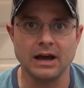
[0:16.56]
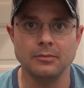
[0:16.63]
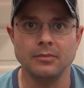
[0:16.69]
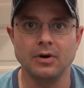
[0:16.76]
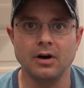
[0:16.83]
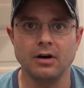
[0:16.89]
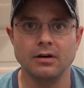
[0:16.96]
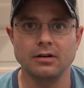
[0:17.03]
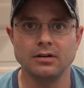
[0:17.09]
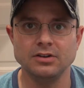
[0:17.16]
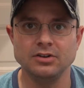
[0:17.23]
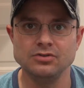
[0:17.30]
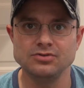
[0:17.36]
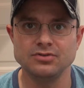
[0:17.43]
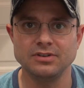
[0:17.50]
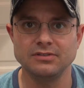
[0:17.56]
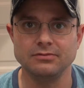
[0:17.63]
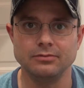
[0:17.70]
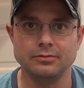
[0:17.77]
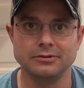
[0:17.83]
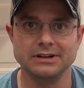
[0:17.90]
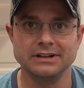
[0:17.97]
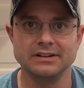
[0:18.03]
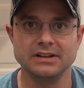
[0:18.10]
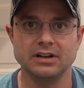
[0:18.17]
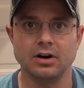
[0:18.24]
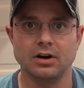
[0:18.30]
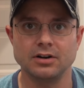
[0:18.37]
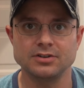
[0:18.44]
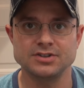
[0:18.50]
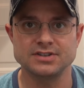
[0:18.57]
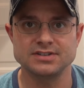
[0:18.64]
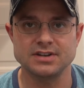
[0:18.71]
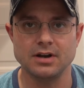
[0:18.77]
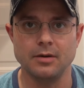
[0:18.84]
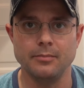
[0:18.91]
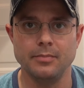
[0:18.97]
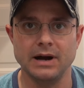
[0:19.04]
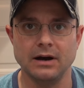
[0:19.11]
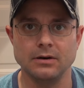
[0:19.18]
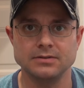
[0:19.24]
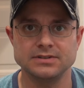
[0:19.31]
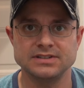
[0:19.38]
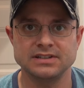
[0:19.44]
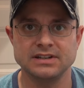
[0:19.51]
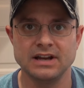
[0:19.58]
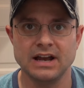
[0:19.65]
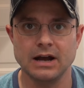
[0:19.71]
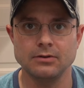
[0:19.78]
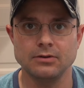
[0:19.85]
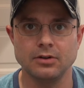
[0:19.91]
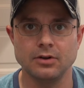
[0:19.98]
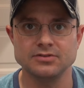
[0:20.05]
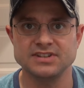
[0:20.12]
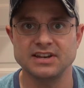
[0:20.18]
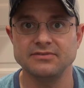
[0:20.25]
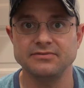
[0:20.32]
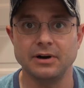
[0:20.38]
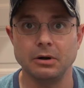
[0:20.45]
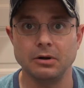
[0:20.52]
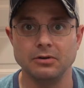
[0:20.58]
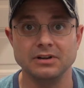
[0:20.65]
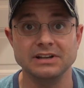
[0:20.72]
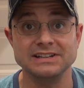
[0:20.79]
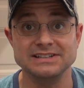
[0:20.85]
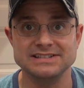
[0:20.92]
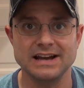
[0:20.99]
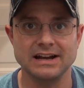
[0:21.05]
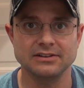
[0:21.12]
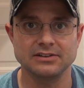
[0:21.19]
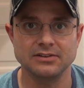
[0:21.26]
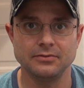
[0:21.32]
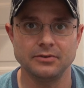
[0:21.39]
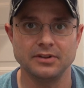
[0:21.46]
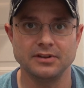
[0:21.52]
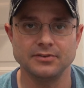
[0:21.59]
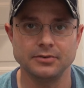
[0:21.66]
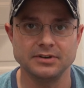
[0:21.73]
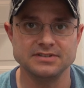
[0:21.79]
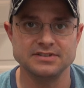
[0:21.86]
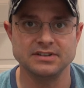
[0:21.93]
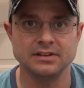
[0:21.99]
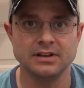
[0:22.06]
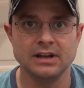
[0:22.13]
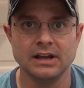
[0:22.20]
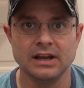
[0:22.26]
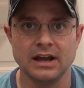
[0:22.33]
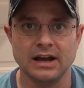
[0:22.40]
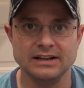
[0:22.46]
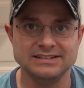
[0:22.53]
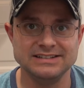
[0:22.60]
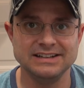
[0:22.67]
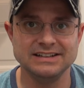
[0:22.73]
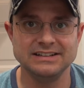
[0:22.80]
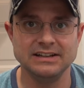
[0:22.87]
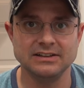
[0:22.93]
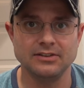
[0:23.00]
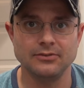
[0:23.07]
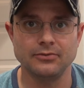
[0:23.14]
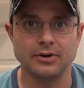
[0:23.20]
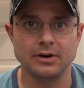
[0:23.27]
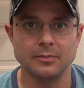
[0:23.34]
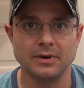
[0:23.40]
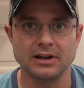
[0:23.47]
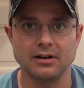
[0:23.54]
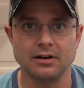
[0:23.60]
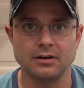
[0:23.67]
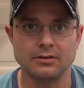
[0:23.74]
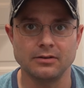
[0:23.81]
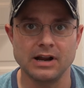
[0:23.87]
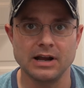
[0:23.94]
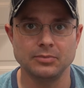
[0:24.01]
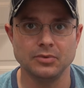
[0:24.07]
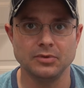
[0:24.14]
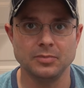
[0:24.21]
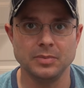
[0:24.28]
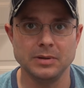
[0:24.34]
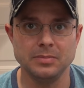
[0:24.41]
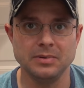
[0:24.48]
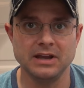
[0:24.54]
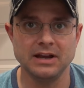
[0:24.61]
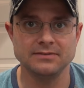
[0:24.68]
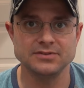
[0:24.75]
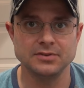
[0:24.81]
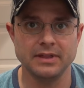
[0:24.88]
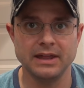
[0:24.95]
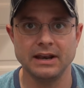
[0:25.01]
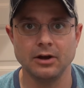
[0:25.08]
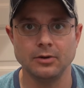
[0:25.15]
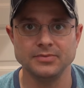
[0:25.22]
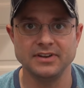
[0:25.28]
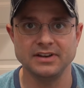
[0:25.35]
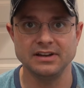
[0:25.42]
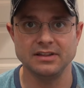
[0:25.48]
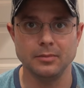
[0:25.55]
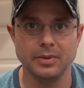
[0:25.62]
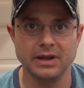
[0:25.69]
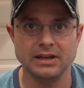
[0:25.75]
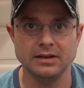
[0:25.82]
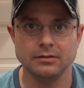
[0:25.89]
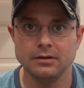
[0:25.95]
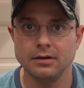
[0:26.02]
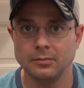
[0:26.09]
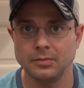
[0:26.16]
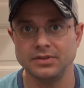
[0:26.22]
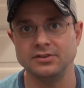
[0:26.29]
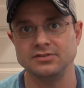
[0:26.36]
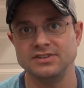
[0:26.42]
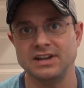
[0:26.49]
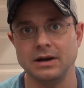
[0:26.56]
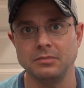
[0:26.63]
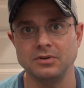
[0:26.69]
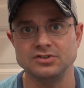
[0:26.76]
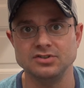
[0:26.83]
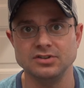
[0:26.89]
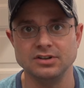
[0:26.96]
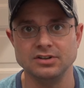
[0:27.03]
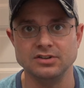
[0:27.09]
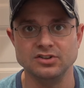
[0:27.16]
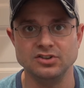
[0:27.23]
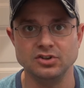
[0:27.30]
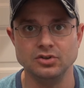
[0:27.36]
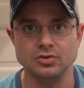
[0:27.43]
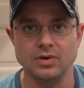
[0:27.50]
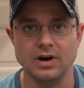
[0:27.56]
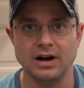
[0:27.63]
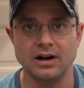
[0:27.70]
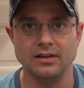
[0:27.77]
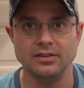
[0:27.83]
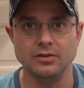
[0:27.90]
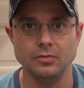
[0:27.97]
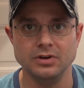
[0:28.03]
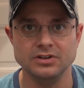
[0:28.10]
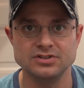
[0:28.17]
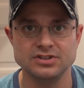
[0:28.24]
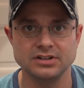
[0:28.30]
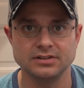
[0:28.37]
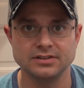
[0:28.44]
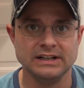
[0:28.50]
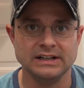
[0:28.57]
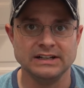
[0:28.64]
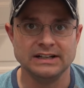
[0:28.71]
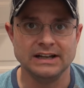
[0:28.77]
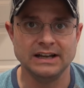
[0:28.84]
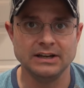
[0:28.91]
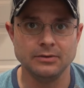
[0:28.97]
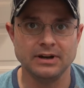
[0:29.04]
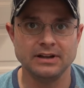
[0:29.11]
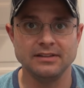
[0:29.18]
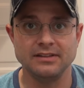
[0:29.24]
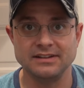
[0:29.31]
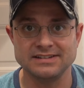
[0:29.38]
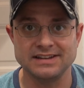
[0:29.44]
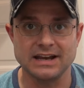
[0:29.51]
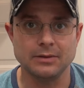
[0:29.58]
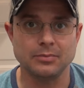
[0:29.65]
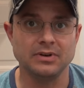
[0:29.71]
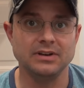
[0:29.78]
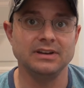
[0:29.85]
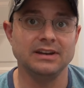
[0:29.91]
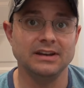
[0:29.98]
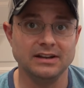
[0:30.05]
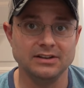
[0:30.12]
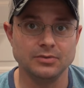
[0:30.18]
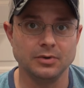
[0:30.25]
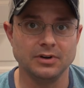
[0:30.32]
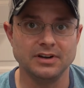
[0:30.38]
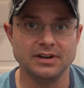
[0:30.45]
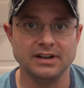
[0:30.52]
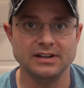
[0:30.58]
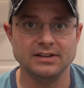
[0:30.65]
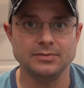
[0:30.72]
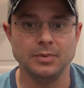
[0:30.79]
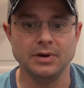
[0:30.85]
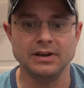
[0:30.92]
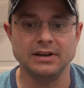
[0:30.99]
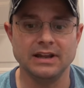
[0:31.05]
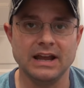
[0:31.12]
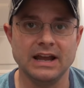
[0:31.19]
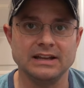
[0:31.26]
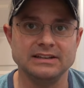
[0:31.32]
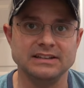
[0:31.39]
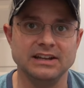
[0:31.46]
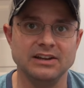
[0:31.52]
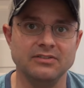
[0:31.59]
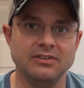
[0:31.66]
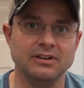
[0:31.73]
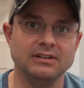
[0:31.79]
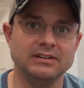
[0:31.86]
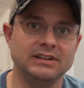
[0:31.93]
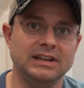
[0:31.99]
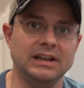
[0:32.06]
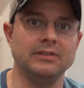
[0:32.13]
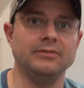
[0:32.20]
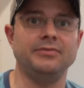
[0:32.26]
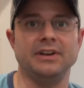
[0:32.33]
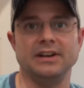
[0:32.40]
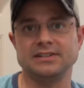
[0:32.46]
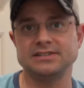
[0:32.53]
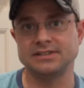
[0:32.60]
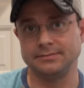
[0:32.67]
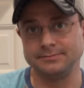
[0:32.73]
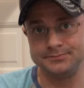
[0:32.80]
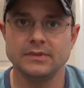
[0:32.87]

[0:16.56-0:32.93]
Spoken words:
I'm usually really cautious about how close I follow exactly for this reason. I did get the front of my car wrapped with PPF, so that helps any of the paint, but there's not much you can do on the windshield. Anyway, this happened. It is what it is, but had to get it fixed.